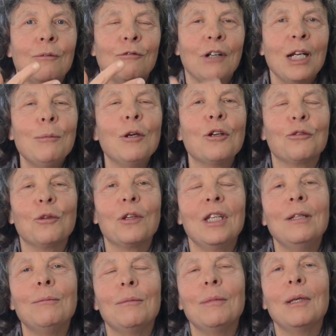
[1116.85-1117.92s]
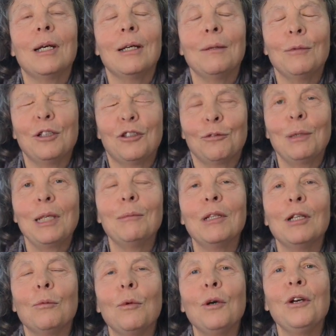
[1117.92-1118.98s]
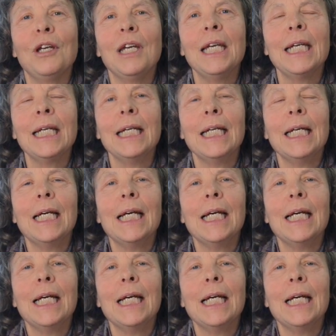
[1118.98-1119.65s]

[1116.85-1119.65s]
frameworks within which people are working.